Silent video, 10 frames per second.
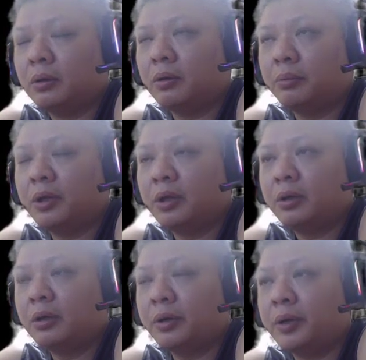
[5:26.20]

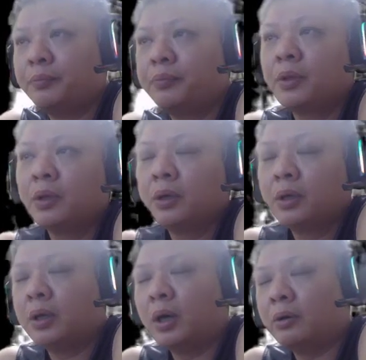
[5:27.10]
opening theory.
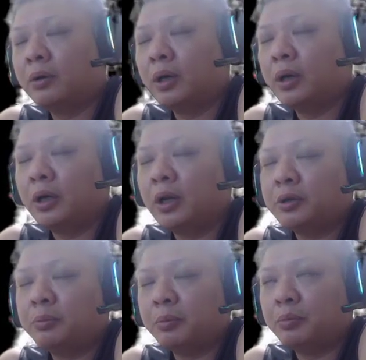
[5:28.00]
Now,
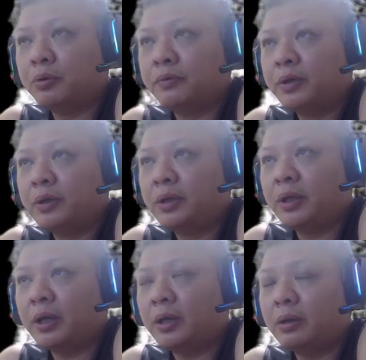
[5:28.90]
it has been
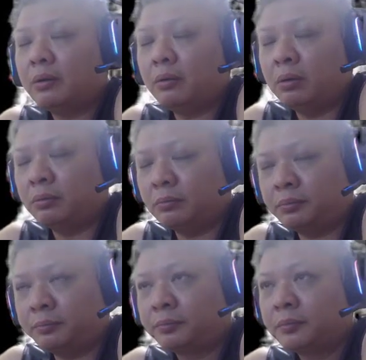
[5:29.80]
proven that
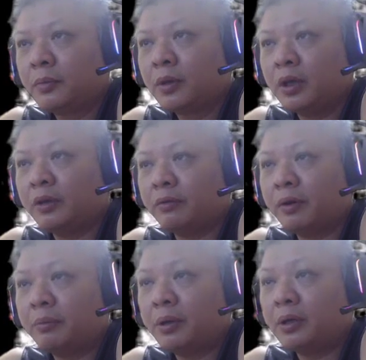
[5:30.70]

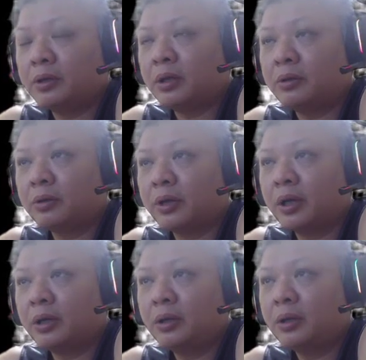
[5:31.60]
if red played the
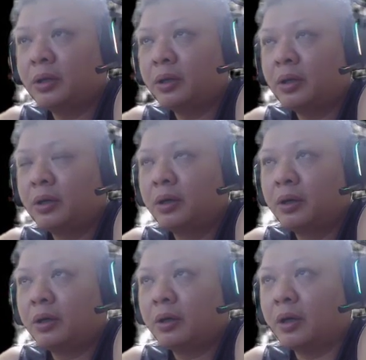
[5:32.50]
central cannon,
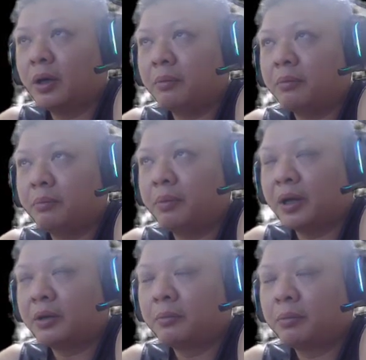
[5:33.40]

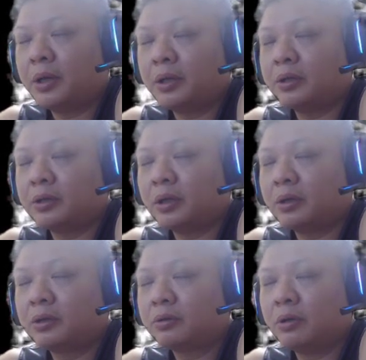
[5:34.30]
black played the
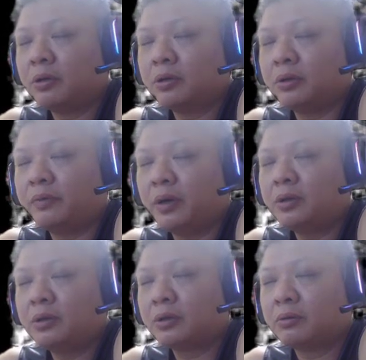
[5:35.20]
screen house
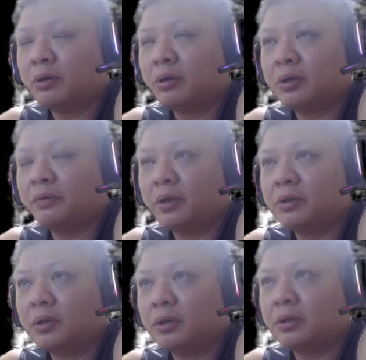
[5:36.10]
defense. The screen house
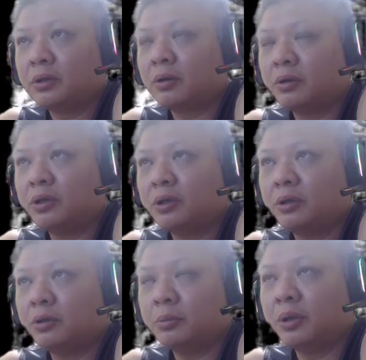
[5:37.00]
defense is
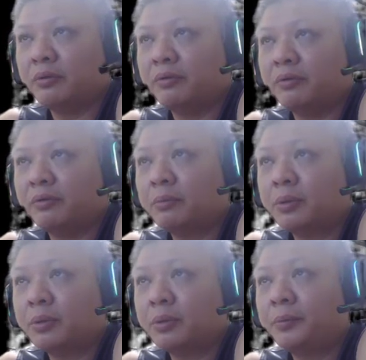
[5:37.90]
considered to be a
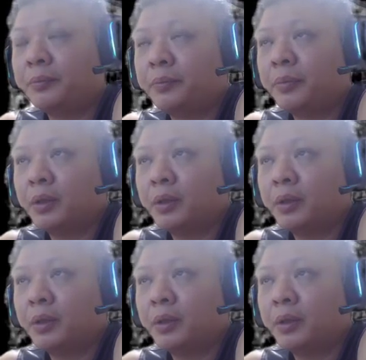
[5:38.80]
viable